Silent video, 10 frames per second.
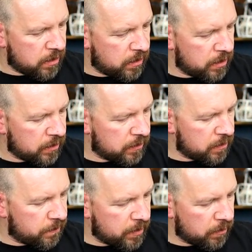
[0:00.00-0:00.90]
I think there's
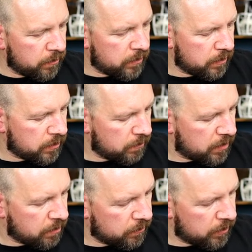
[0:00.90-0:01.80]
about, let me
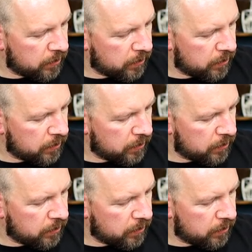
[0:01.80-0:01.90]
count